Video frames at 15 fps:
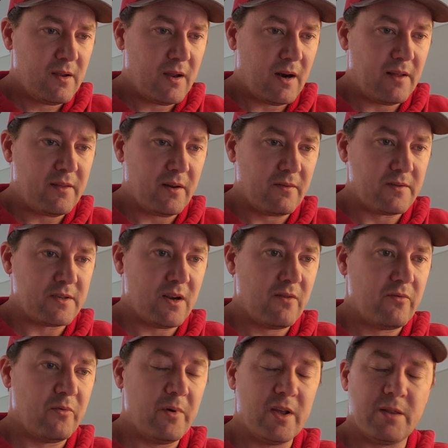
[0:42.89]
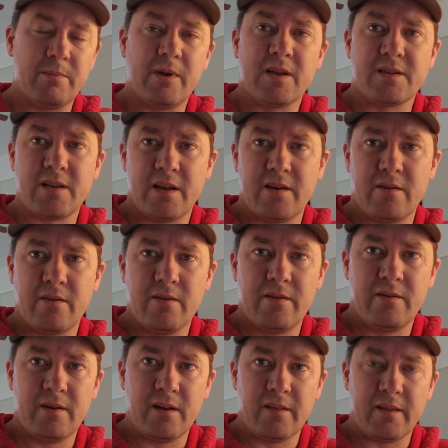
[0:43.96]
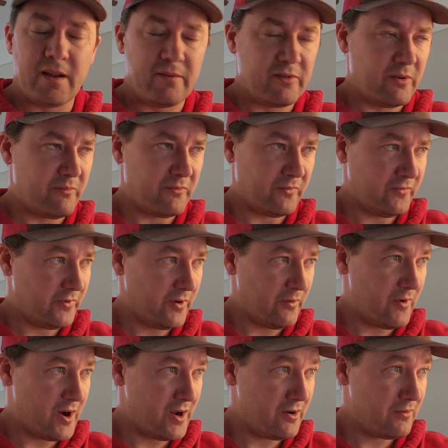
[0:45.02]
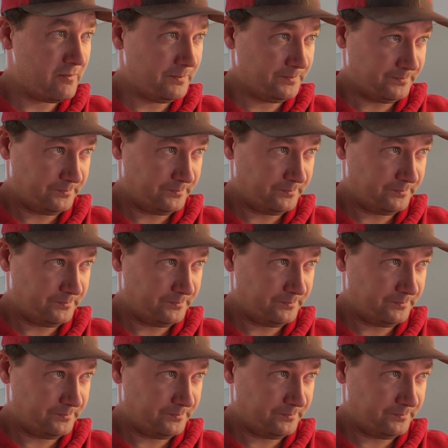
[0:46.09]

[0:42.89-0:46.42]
And I thought it was over with because I hadn't heard anything for a while.